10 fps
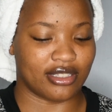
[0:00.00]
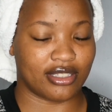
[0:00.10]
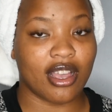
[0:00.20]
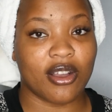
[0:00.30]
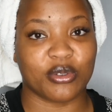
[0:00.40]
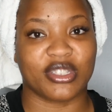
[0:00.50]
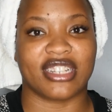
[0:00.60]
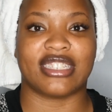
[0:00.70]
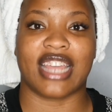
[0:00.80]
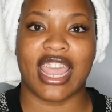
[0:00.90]
So
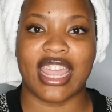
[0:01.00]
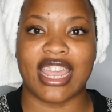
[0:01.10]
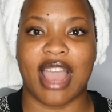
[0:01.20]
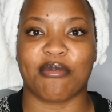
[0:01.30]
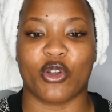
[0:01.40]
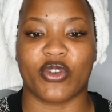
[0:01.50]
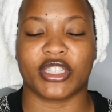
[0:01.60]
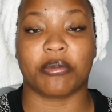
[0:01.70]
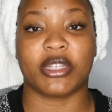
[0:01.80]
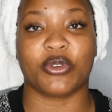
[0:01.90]
today I'm
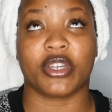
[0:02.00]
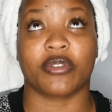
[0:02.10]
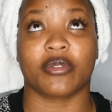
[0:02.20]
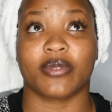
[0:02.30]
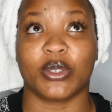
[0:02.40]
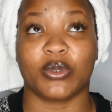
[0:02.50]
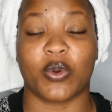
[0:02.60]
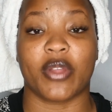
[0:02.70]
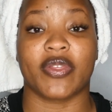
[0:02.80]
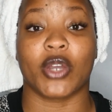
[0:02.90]
going to be doing a review
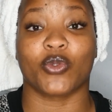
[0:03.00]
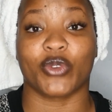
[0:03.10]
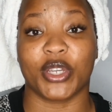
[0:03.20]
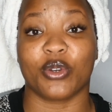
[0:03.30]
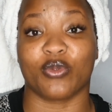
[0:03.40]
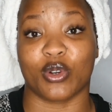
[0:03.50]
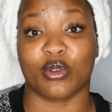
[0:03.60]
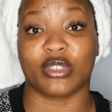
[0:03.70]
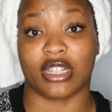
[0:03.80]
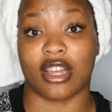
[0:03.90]
on the Regal
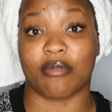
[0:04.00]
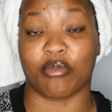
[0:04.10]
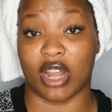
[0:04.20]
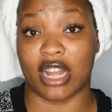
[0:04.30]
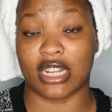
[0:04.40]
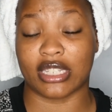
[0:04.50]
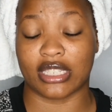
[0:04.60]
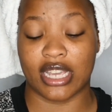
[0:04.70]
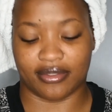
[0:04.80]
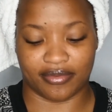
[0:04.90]
Rose Club product.
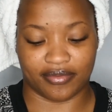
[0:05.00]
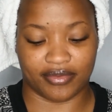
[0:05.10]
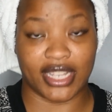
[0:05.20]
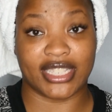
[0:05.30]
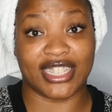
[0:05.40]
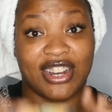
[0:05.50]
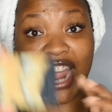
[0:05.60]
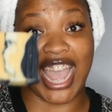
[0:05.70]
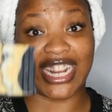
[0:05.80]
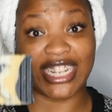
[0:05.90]
It's
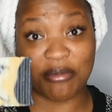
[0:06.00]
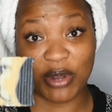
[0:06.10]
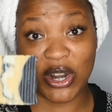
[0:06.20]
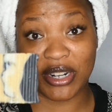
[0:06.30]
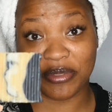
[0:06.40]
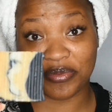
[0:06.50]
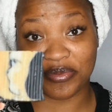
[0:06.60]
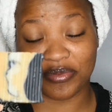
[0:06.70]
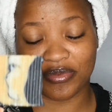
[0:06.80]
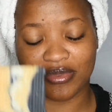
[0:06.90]
their Acne Bar.
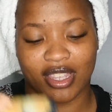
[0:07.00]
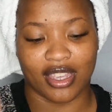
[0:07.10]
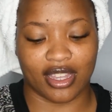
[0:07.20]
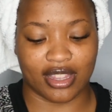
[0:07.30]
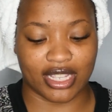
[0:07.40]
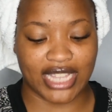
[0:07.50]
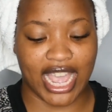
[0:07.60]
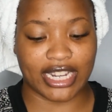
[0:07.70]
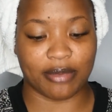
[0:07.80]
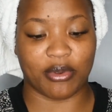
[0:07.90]
This
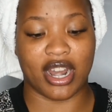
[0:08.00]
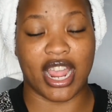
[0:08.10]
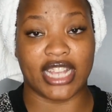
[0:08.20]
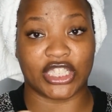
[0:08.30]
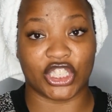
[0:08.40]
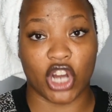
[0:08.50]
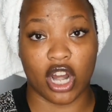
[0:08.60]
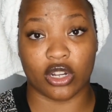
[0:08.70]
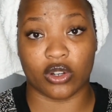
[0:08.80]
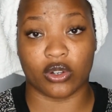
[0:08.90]
Acne Bar has
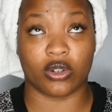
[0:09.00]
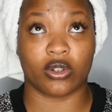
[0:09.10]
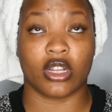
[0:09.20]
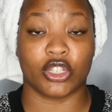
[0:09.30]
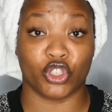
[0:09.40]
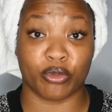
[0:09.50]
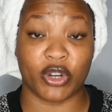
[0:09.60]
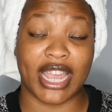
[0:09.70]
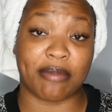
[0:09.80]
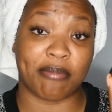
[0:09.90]
charcoal,
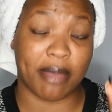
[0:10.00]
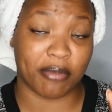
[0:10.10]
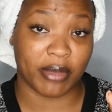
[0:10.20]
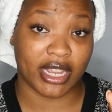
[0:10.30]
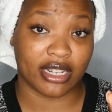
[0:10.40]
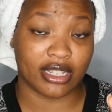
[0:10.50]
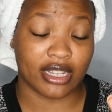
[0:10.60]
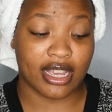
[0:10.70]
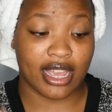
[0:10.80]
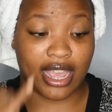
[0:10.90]
turmeric, and peppermint,
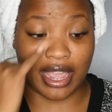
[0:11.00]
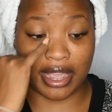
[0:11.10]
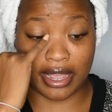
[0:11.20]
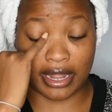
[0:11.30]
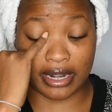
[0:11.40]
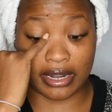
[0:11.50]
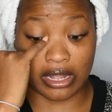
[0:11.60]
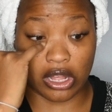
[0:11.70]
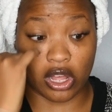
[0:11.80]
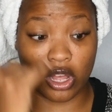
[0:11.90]
and
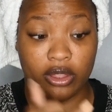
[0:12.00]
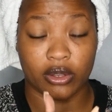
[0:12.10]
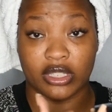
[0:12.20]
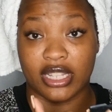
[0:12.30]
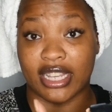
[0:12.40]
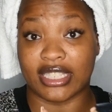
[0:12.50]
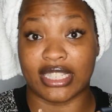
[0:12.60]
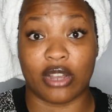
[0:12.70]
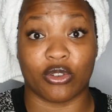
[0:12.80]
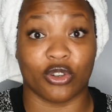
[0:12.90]
all those things
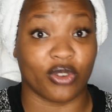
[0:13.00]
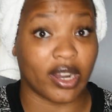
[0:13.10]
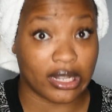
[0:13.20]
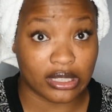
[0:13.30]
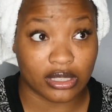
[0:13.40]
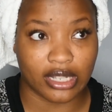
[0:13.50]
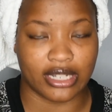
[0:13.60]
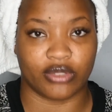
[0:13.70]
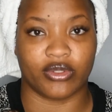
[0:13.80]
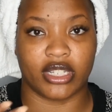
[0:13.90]
sound great
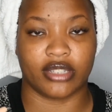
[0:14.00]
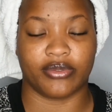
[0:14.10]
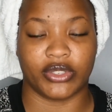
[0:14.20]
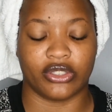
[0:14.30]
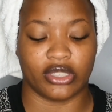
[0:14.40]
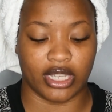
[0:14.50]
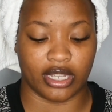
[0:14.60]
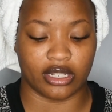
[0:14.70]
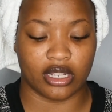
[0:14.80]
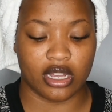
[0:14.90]
and it's really good for your skin.